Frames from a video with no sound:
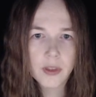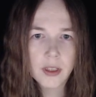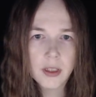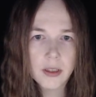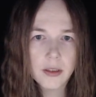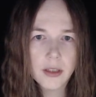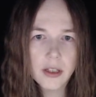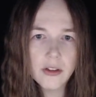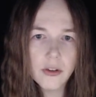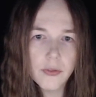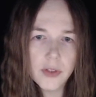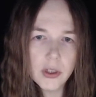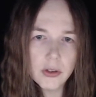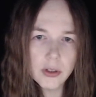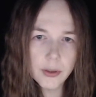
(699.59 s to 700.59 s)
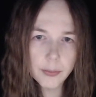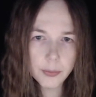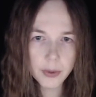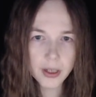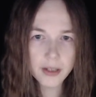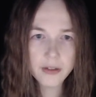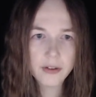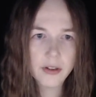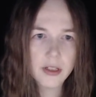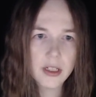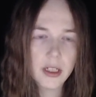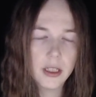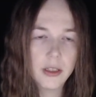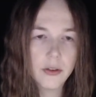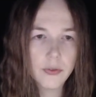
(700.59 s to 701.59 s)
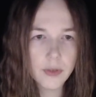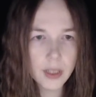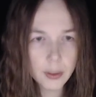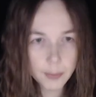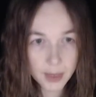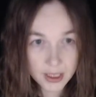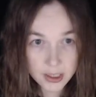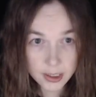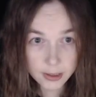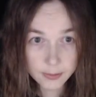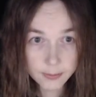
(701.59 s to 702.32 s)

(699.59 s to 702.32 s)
he takes a few deep breaths until he is feeling better.